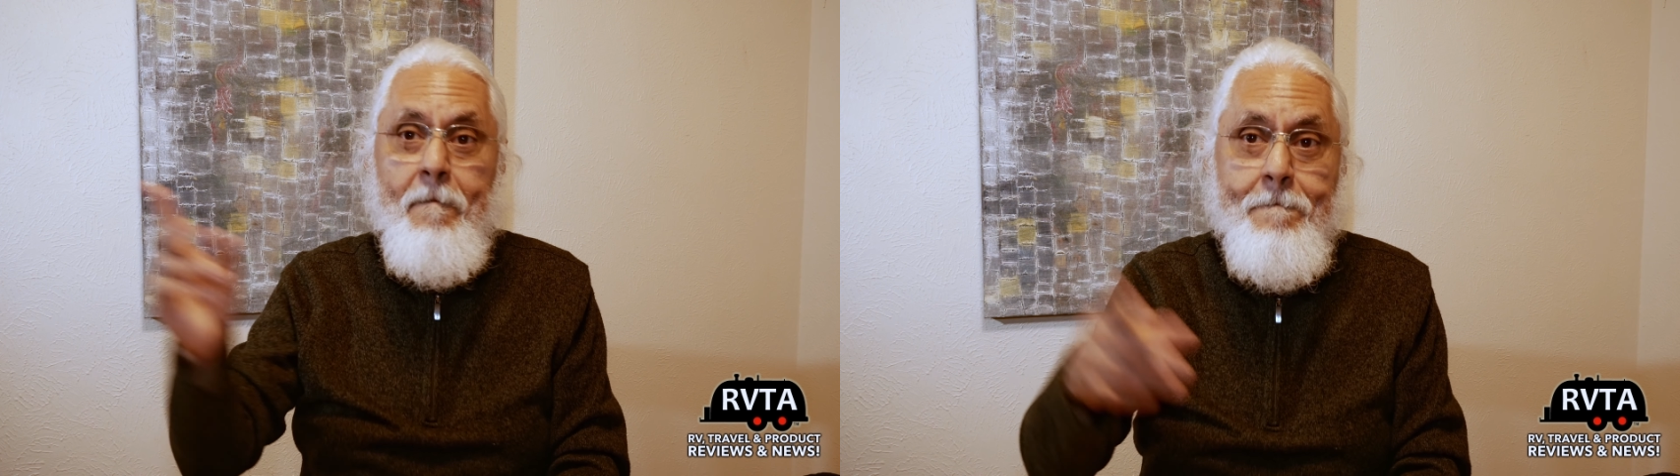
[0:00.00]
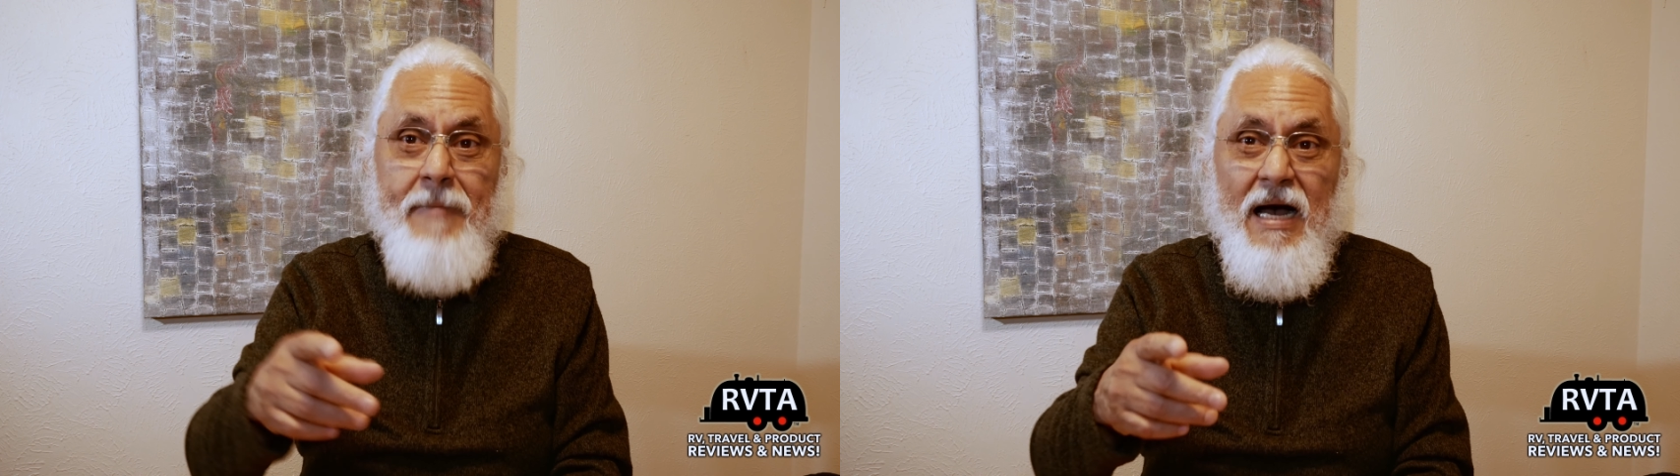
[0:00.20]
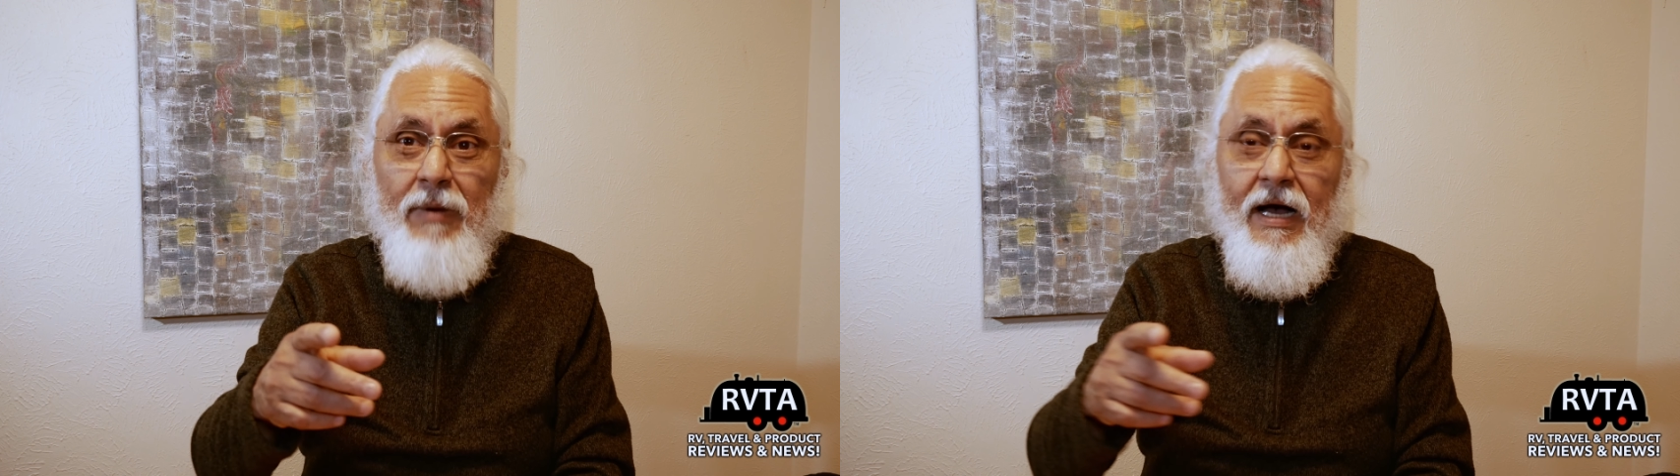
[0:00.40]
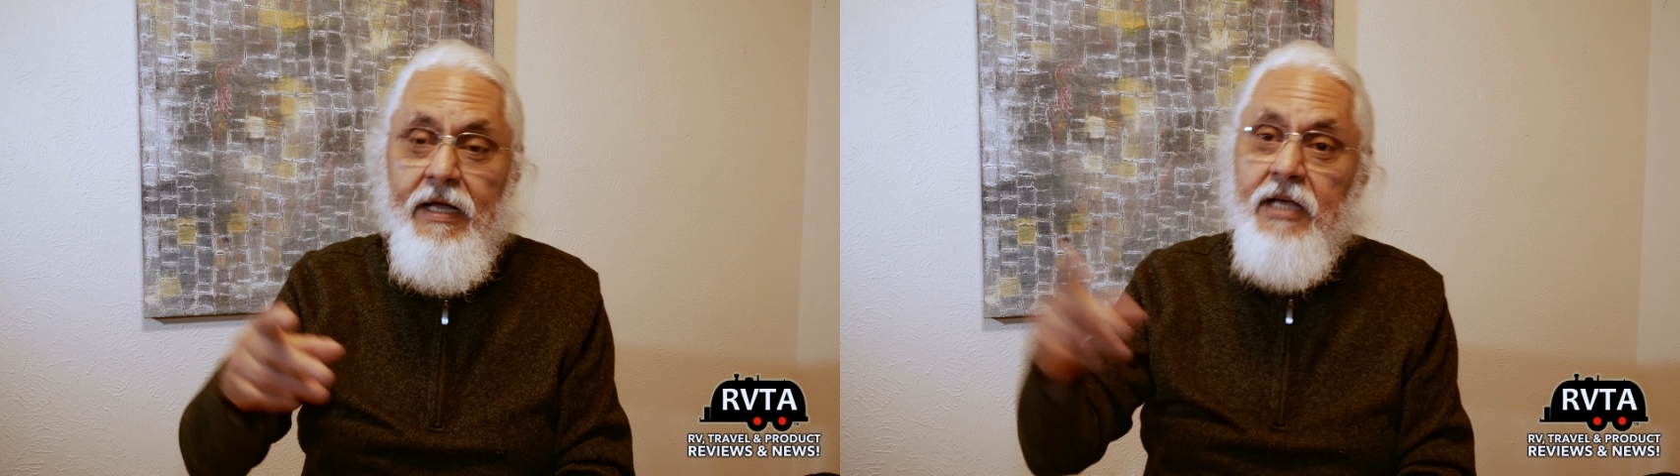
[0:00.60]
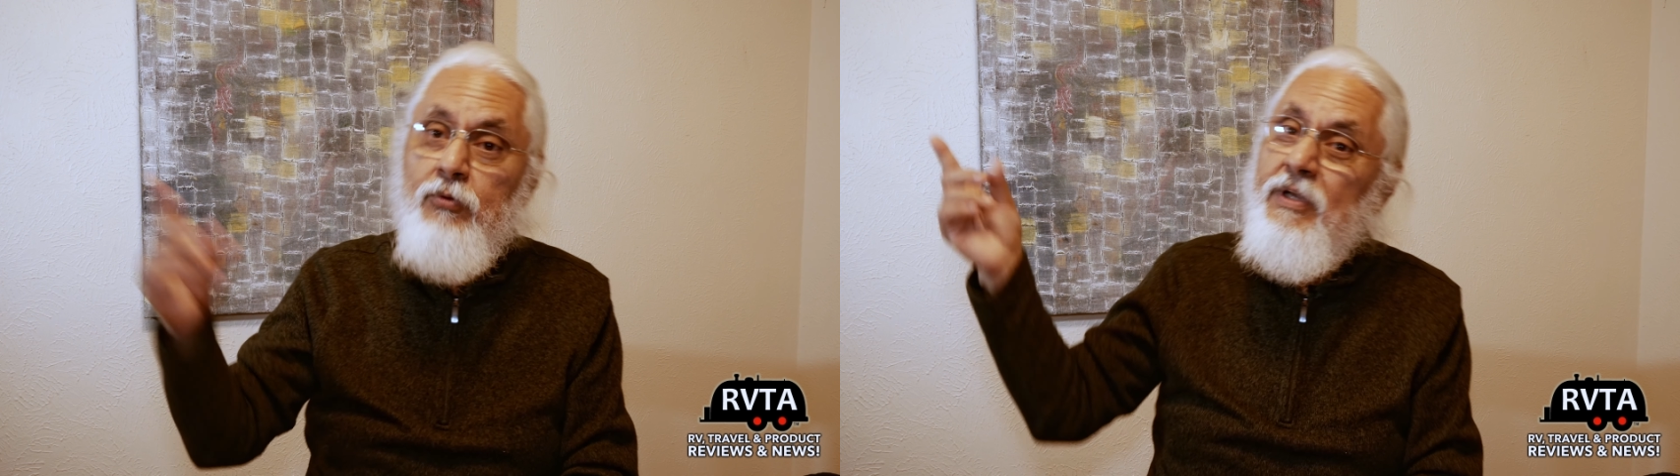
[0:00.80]
Bye-bye.
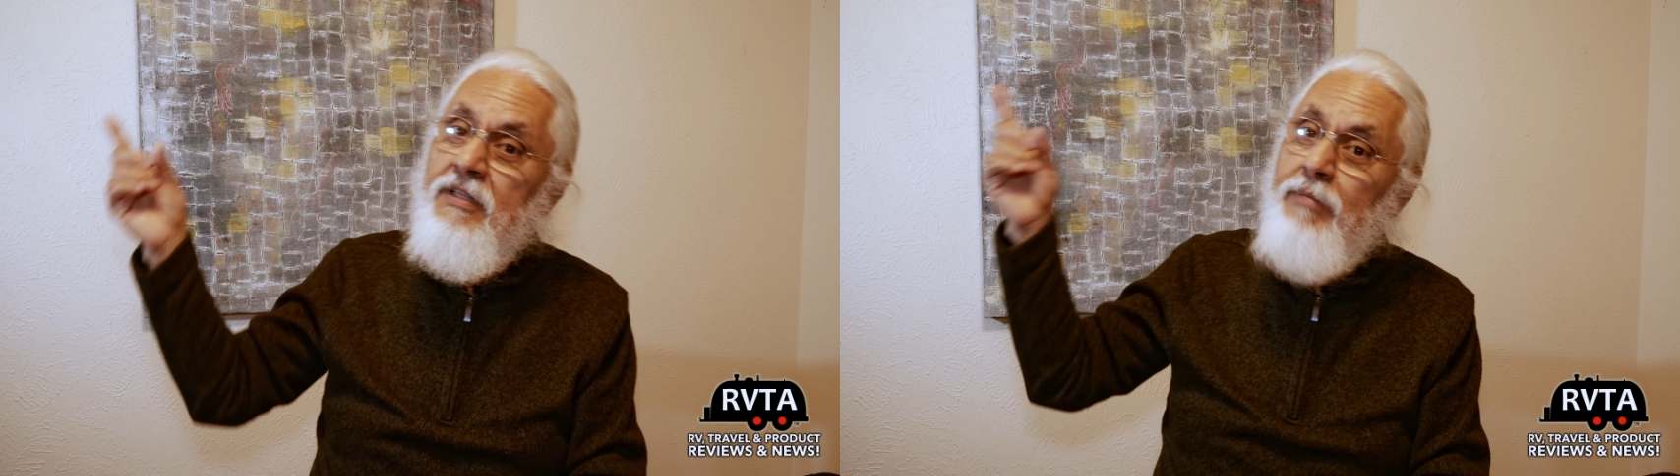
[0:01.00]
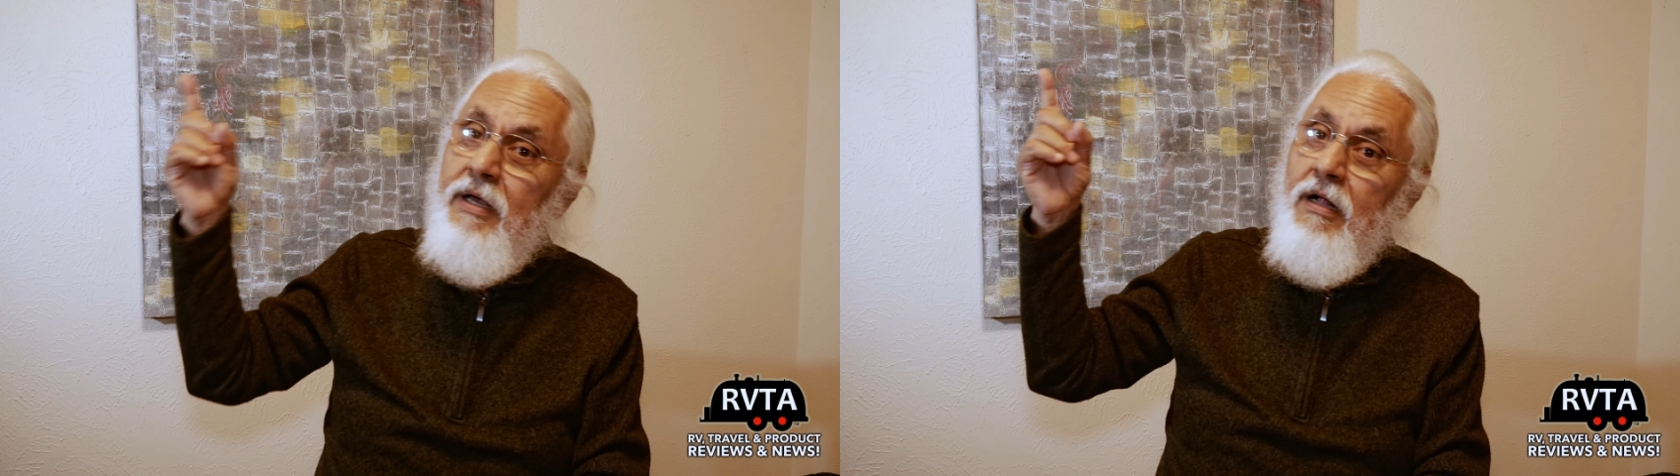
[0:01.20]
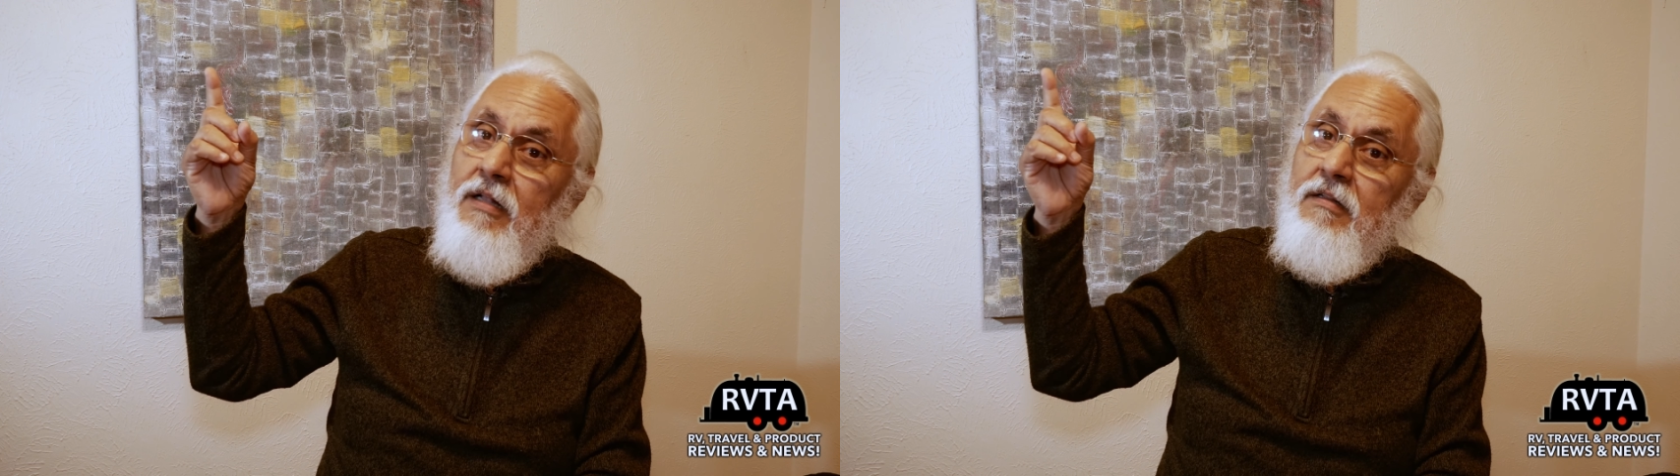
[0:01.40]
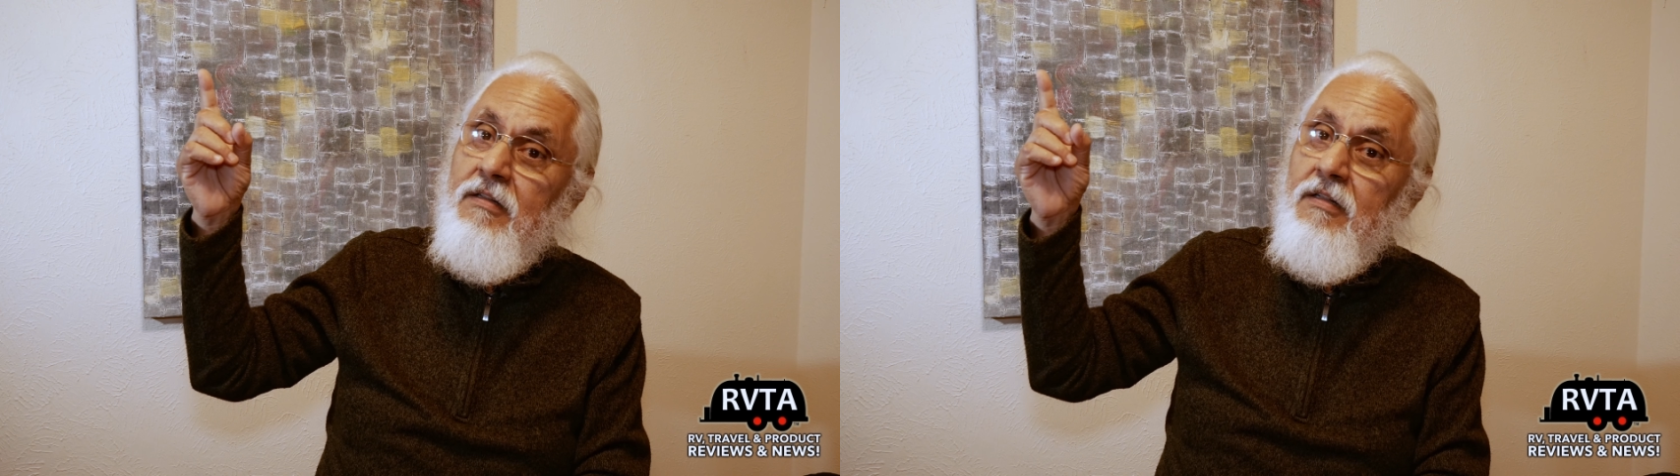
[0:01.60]
And ring the bell